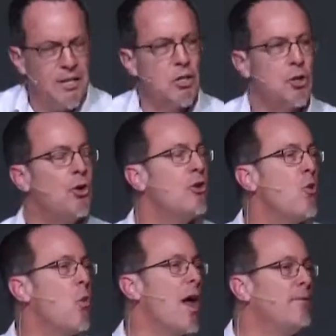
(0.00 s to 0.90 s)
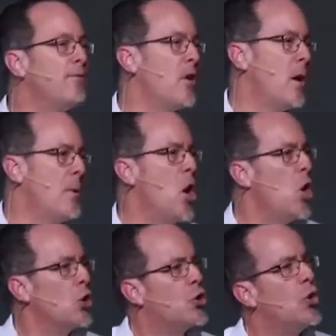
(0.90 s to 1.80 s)
to turn away from
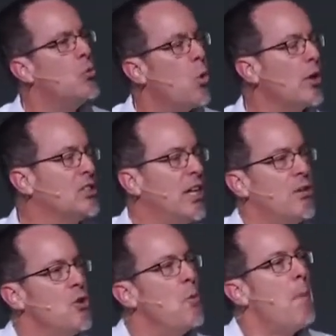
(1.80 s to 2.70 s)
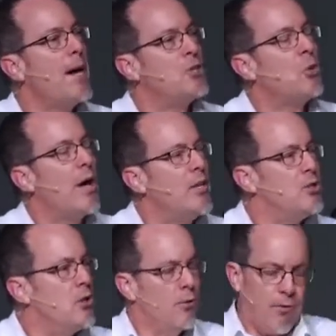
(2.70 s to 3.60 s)
good works that you might try to
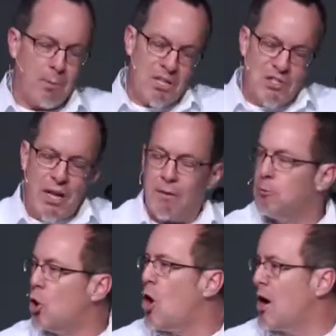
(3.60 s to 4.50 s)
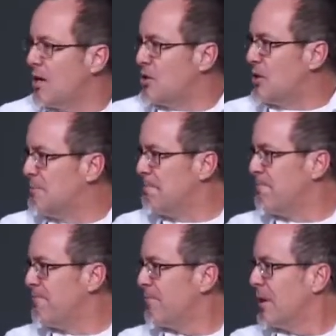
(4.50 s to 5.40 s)
do from a set of laws,
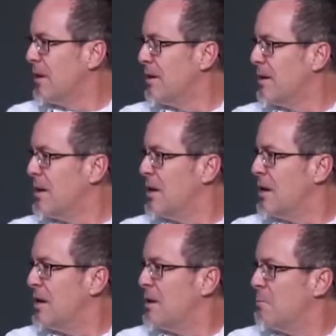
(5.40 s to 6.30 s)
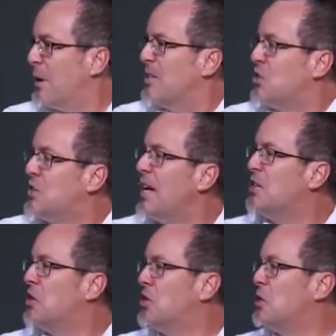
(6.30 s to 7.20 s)
but instead
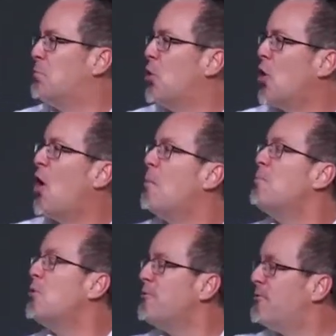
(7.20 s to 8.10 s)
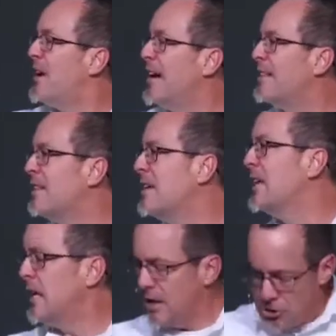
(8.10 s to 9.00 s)
to just put humble faith
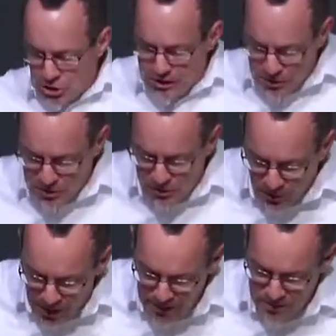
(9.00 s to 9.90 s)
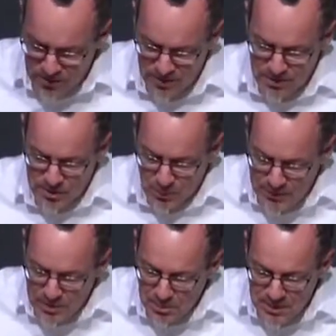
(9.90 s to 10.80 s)
in Jesus Christ so
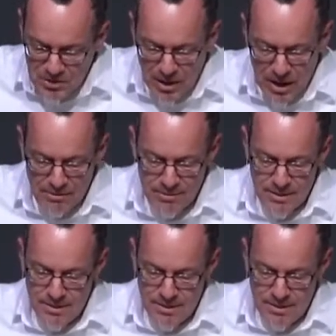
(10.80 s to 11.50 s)
as to be saved,